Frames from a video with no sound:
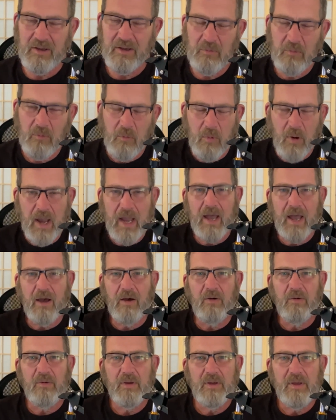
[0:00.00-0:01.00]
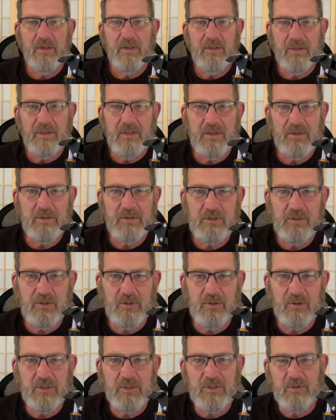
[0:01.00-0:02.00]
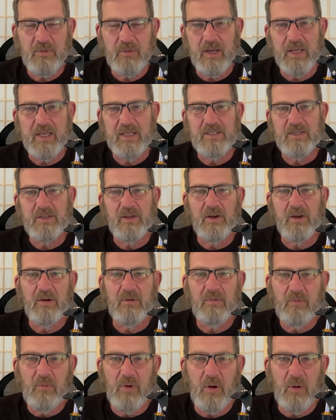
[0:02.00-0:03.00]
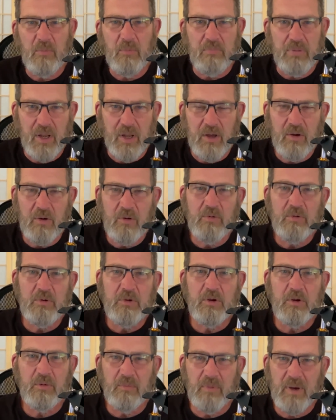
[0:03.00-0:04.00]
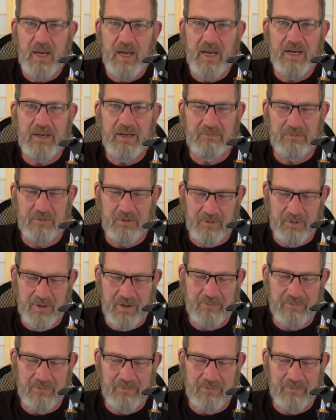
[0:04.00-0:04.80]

Wow. Yes. The insurance rates will blow your mind if you're not